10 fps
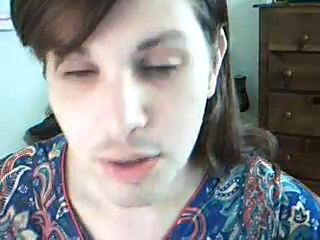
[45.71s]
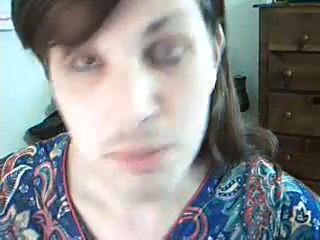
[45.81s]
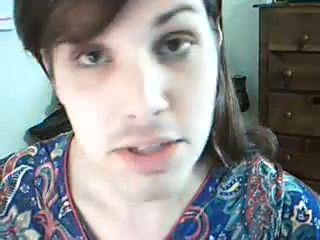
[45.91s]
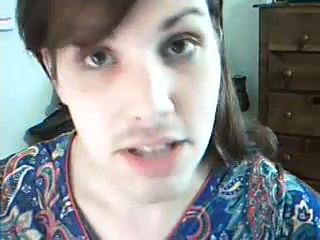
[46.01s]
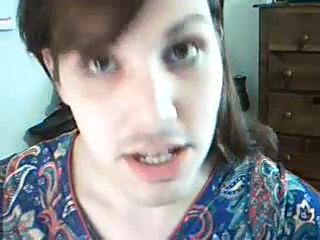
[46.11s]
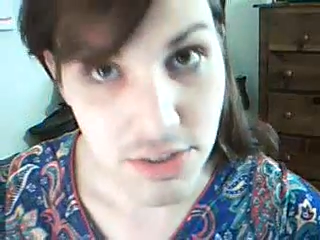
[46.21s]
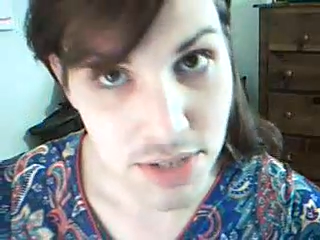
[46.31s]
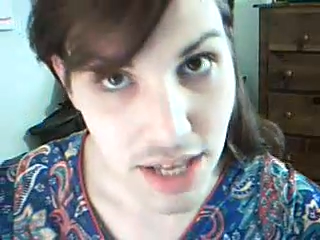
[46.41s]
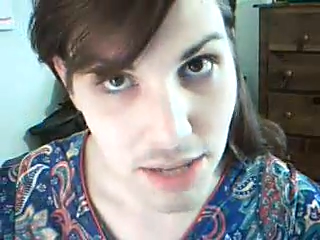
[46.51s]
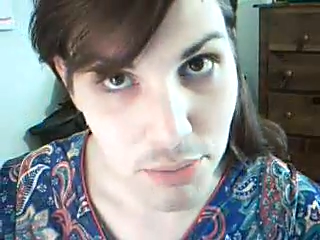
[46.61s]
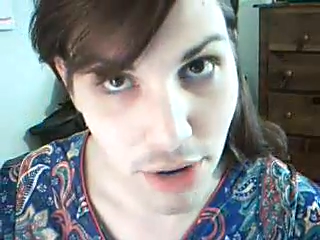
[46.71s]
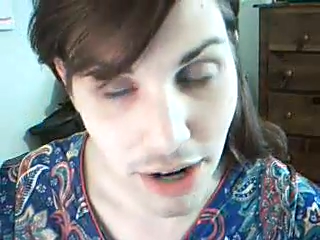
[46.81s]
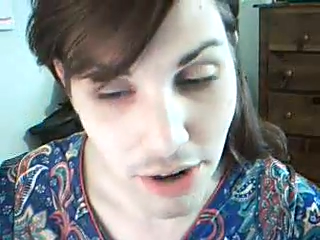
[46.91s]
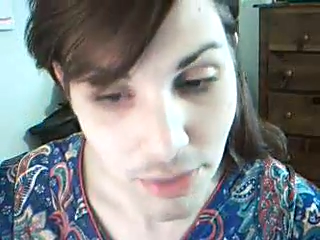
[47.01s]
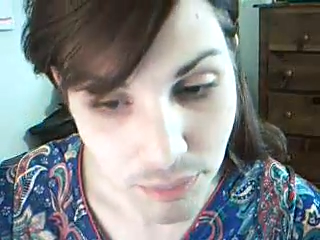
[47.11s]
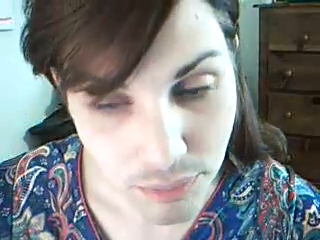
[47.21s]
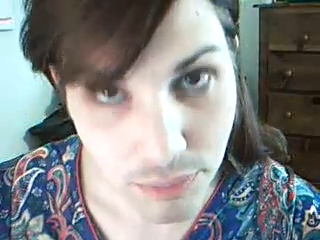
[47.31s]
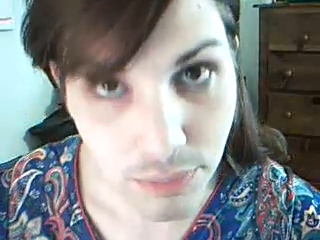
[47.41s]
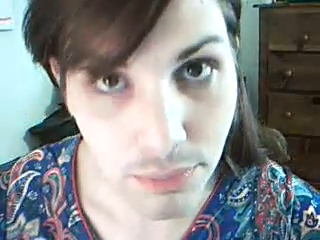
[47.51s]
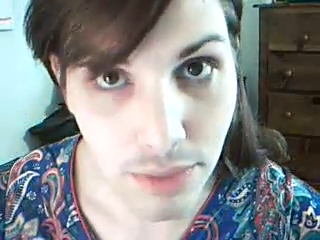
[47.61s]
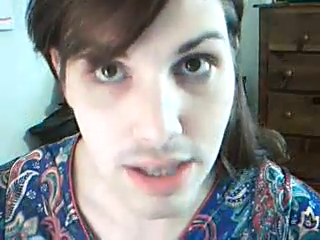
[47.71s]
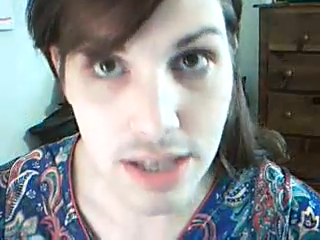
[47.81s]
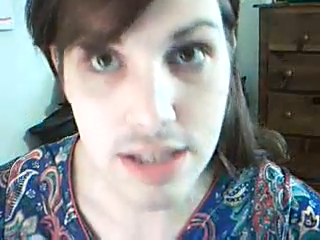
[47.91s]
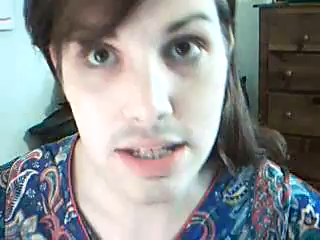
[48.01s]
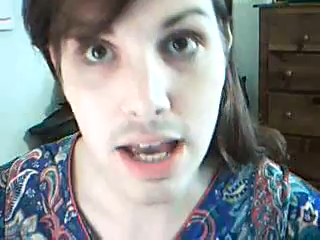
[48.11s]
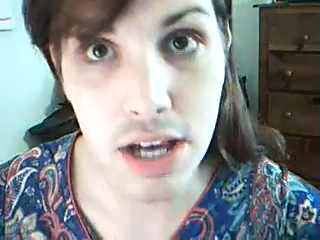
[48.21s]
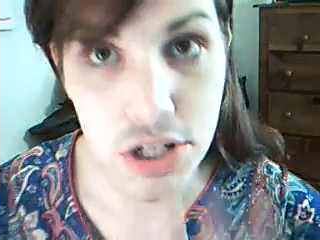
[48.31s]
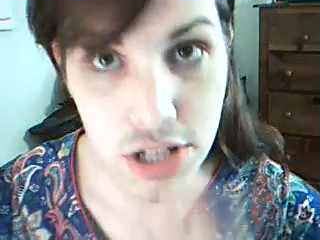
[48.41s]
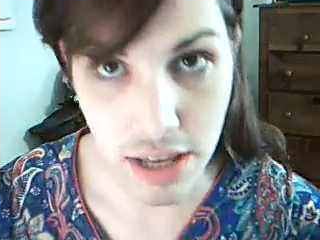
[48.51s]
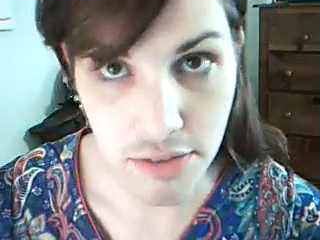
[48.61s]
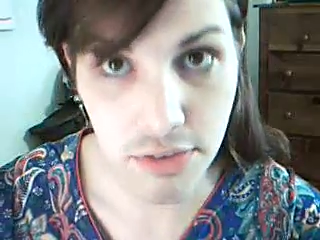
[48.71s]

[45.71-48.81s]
besides from say a prayer, is I shave.